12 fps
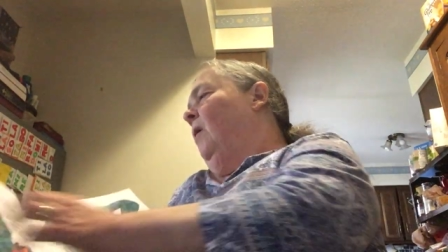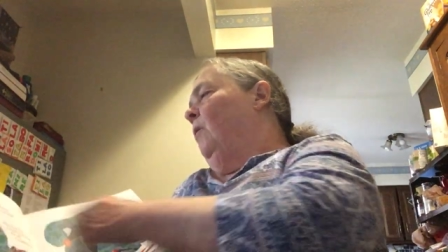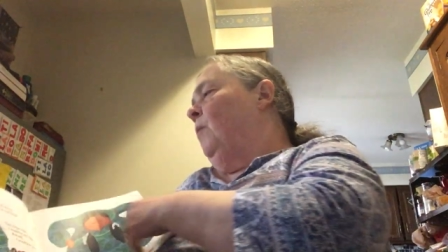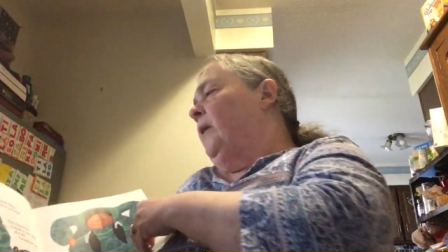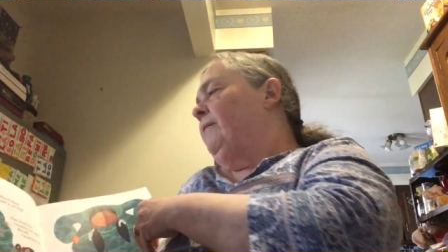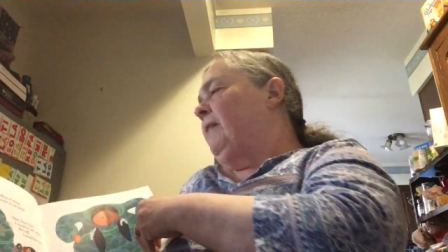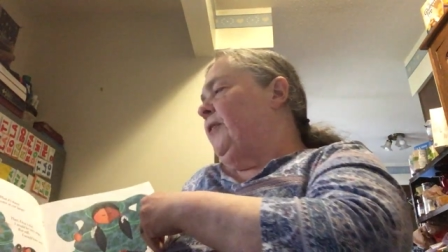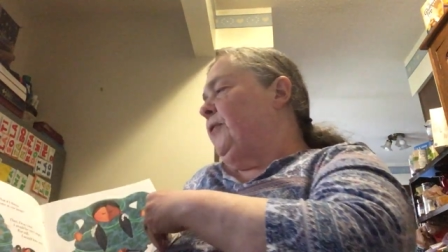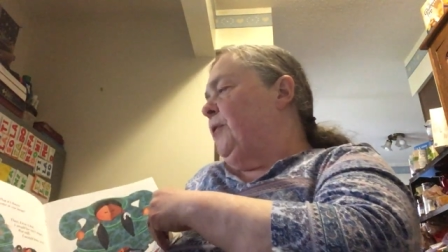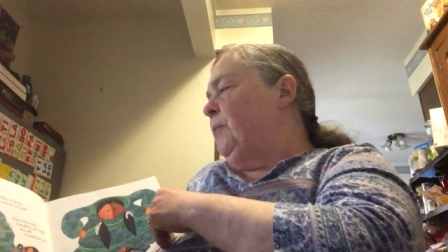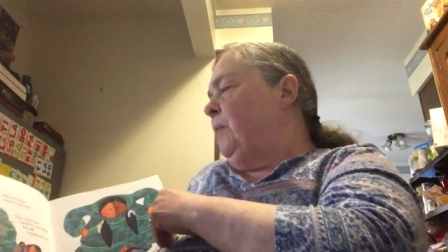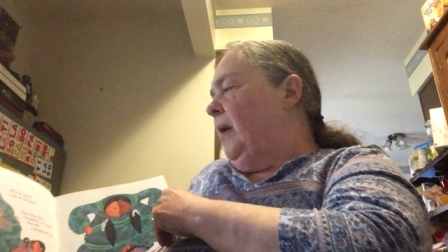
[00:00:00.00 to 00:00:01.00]
What if I
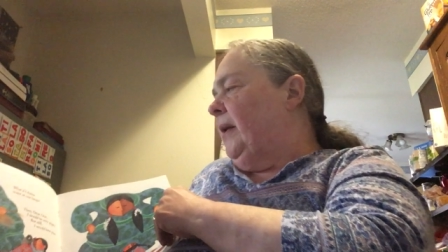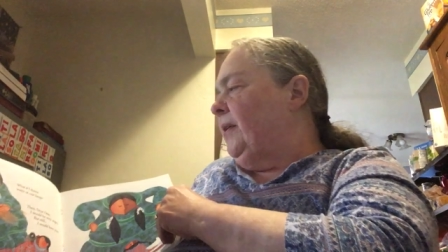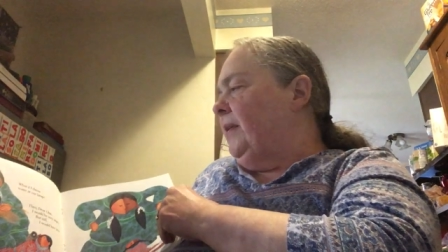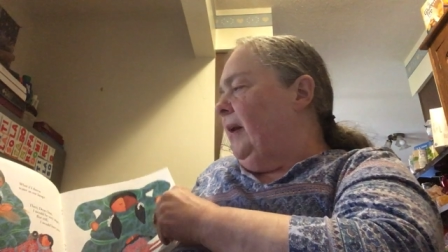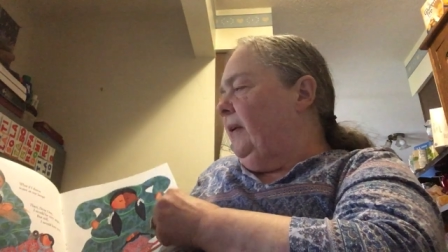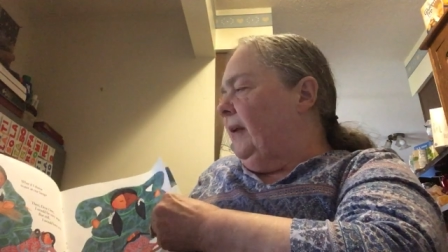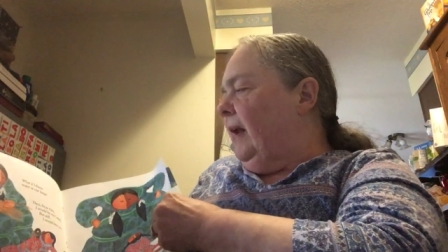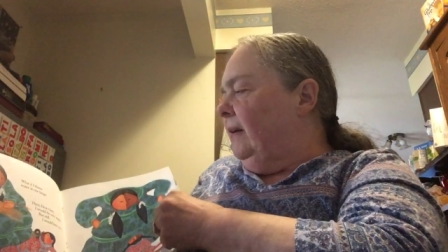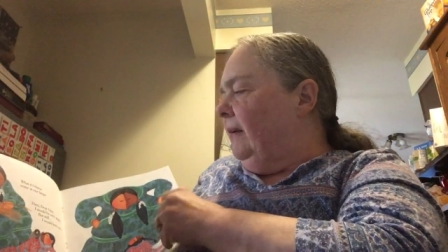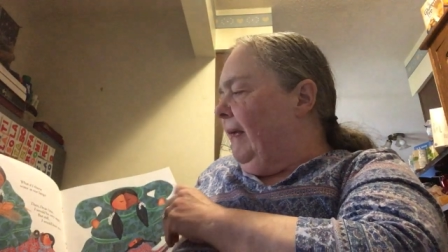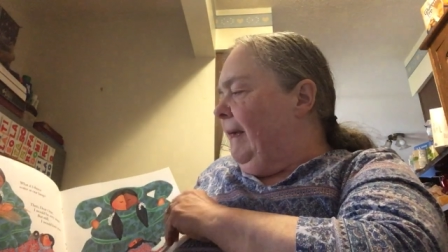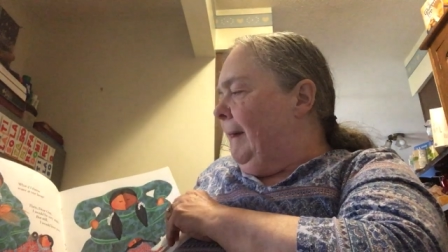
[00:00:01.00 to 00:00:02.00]
threw water out our
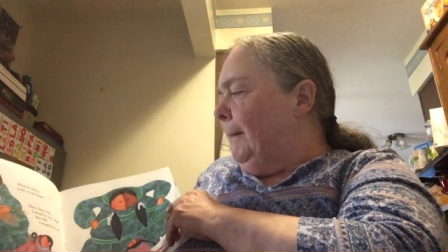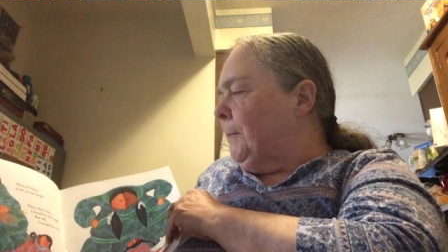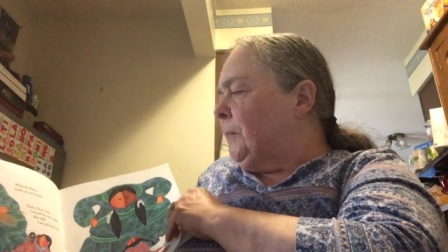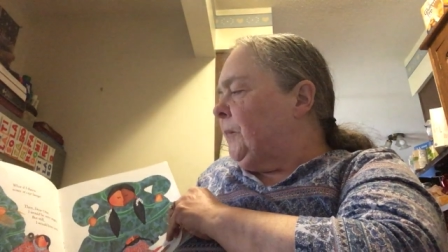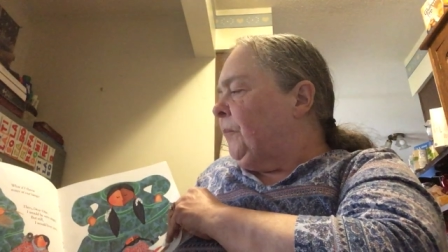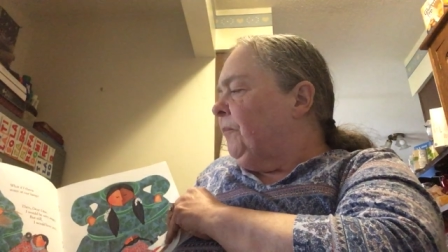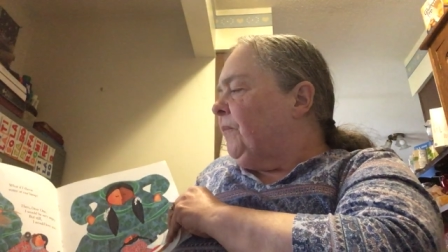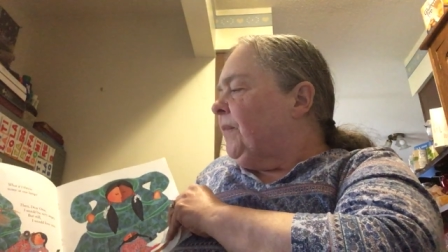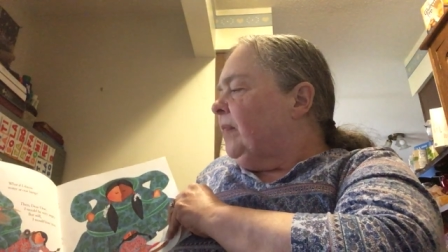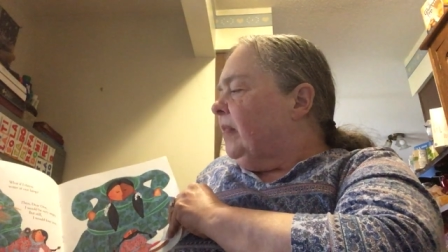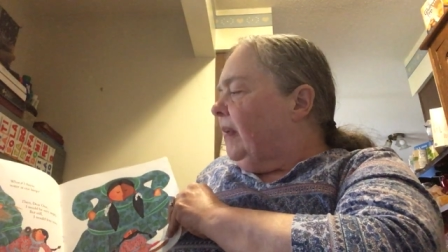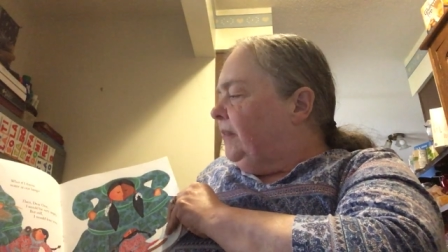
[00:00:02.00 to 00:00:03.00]
lamp?
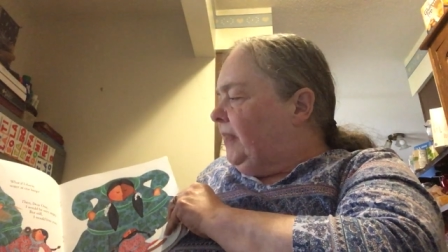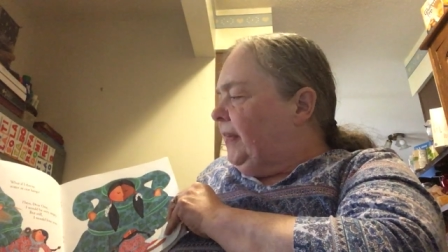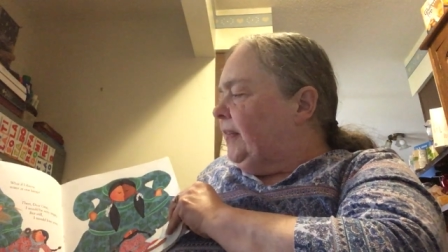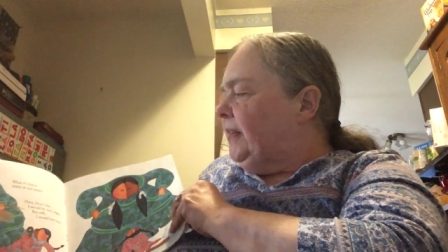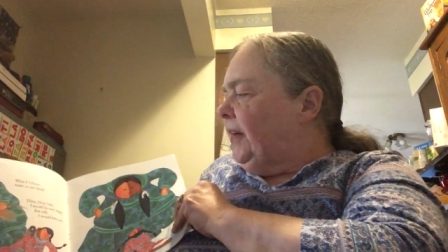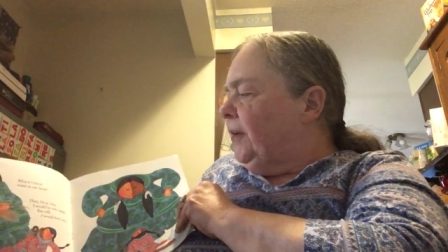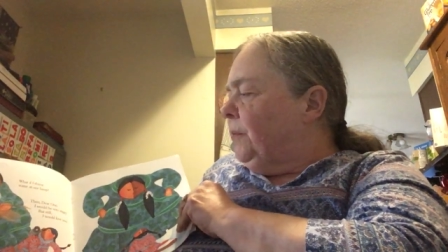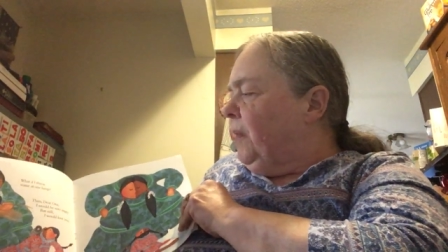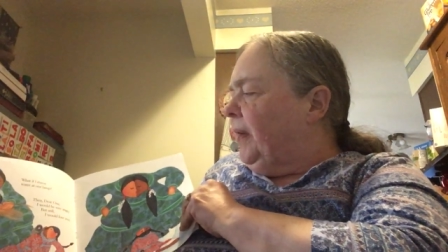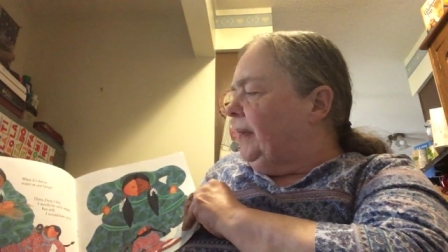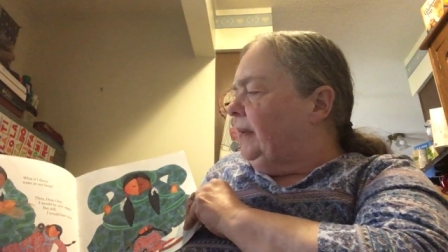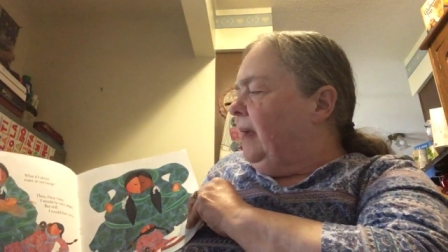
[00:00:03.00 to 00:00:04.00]
Then, dear
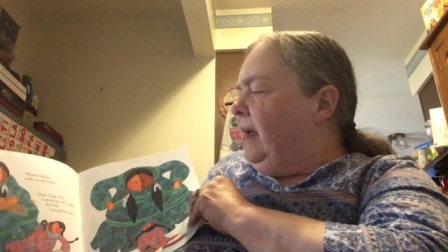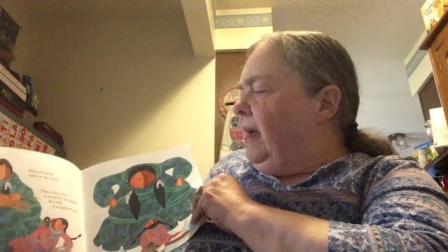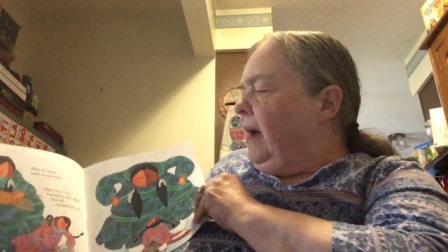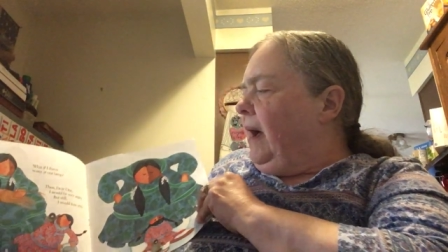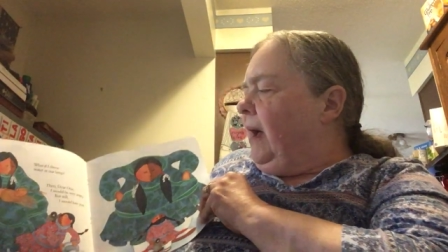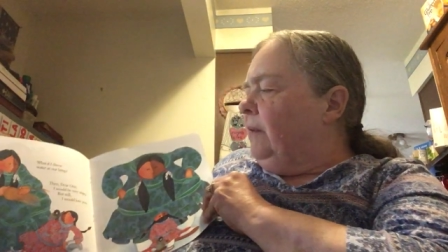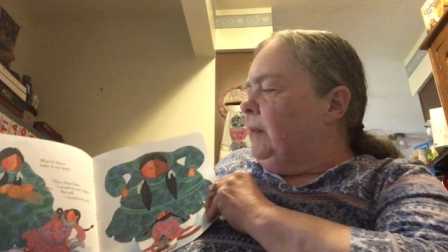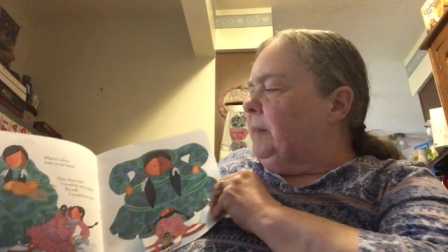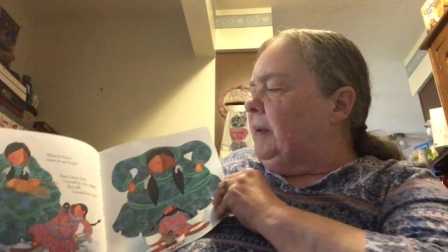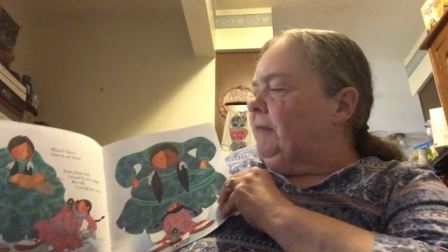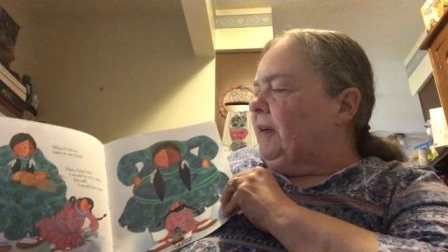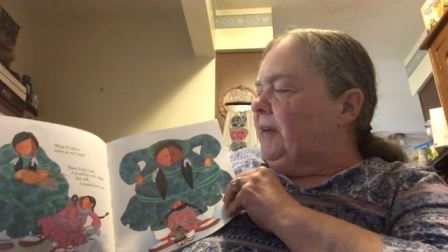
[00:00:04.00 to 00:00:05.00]
one, I would
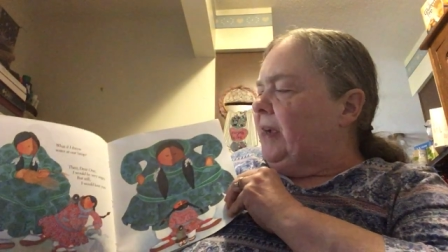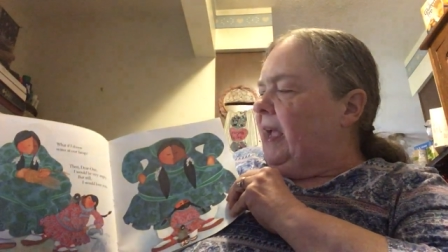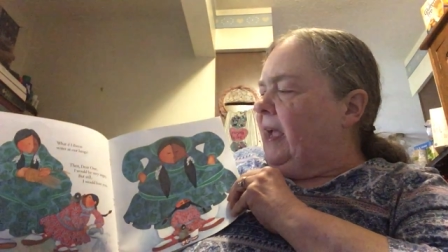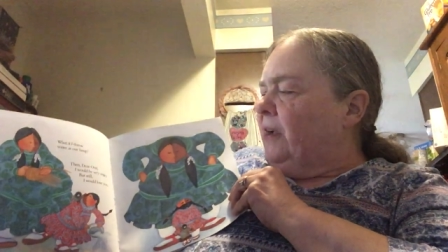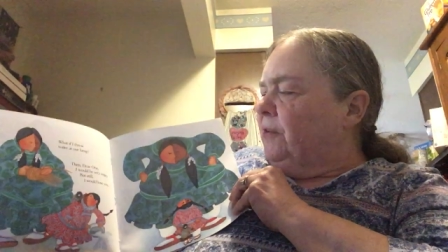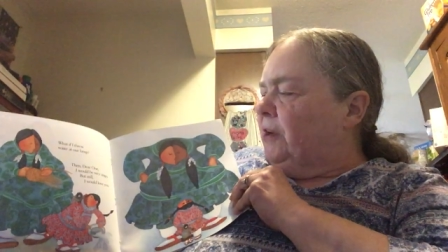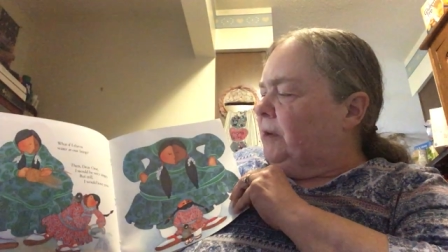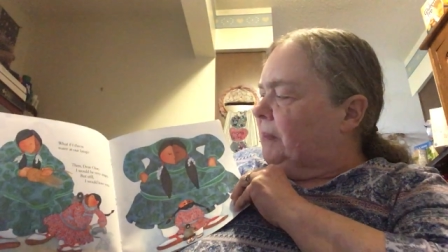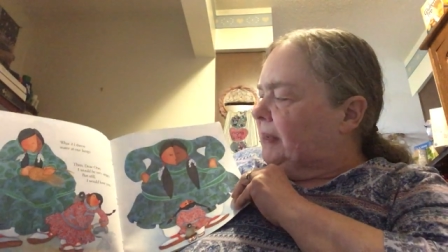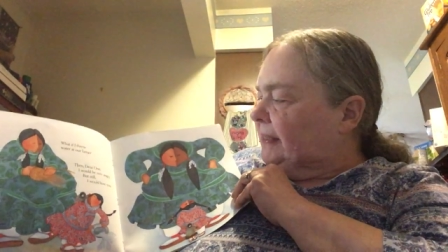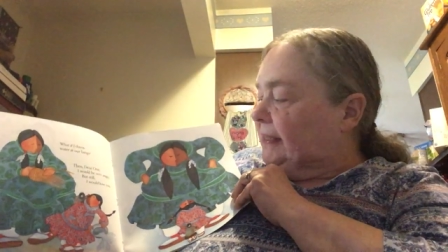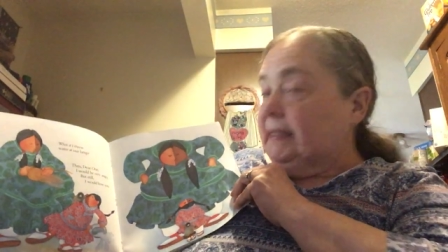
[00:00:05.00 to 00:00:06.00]
be very angry,
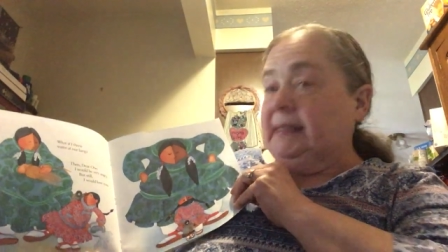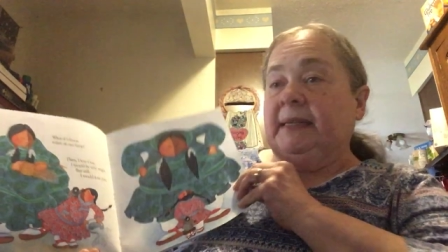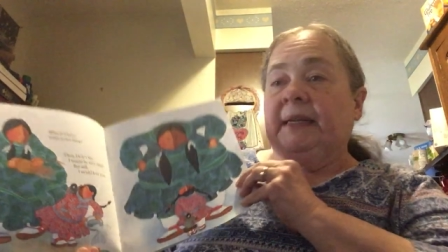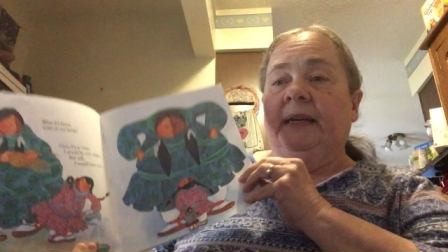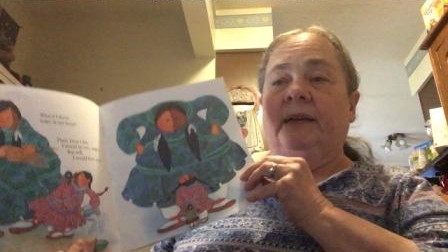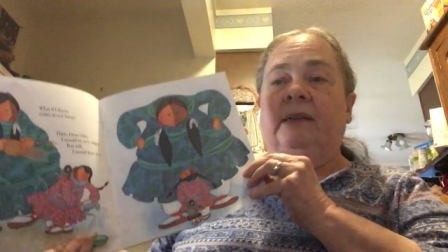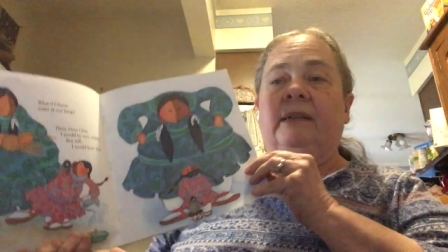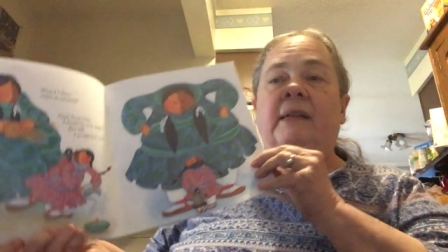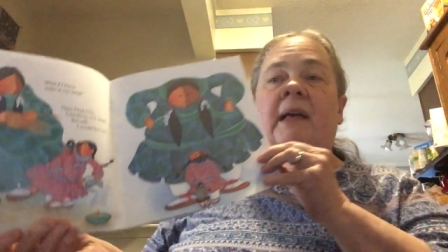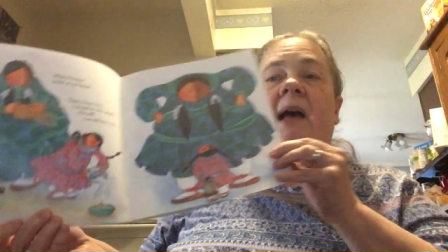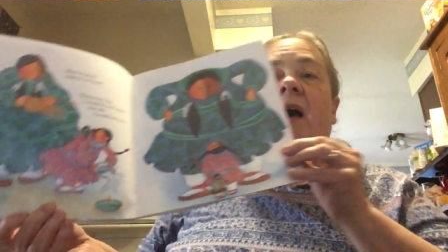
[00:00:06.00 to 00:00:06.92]
but still,